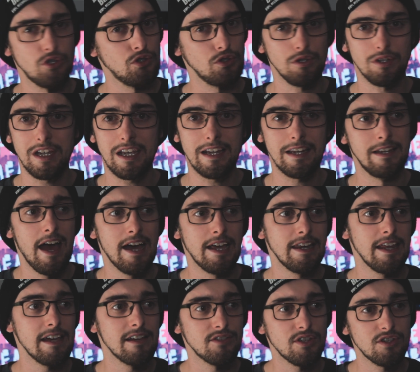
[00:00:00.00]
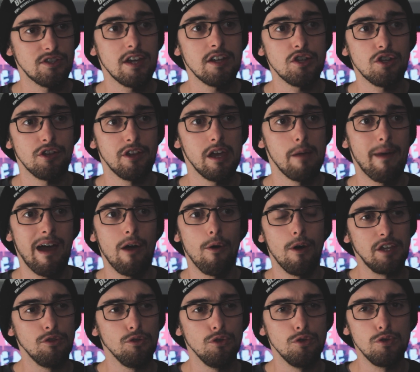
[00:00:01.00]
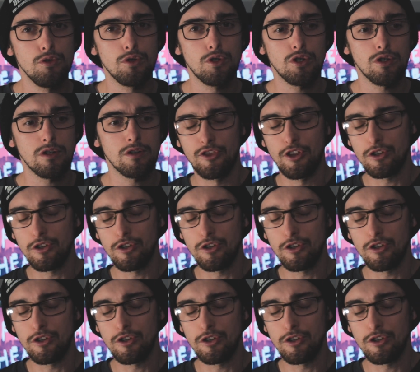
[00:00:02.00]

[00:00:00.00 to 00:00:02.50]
studying, and it is essentially about illusion,